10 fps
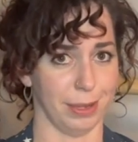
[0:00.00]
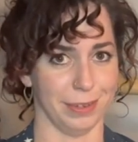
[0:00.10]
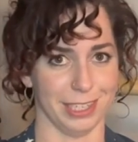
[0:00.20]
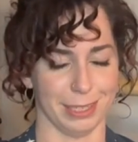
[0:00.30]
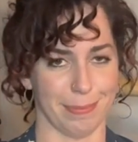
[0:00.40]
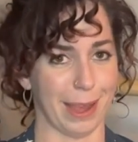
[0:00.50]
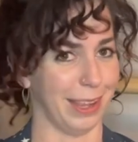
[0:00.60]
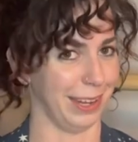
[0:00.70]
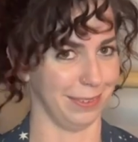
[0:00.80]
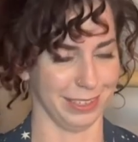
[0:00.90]
which is
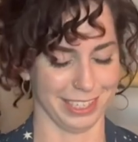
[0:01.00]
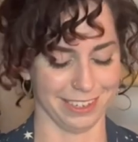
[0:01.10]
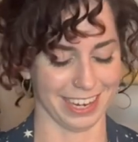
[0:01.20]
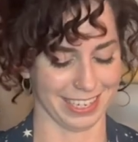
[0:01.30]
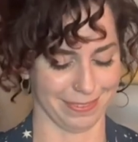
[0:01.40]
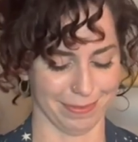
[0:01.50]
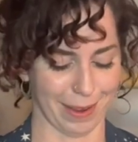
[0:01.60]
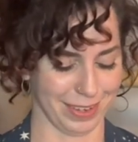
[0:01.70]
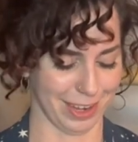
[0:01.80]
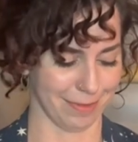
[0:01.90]
ballet, which you guys
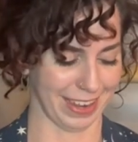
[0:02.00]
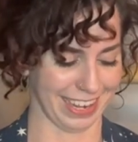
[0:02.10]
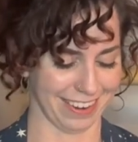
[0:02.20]
probably know by now.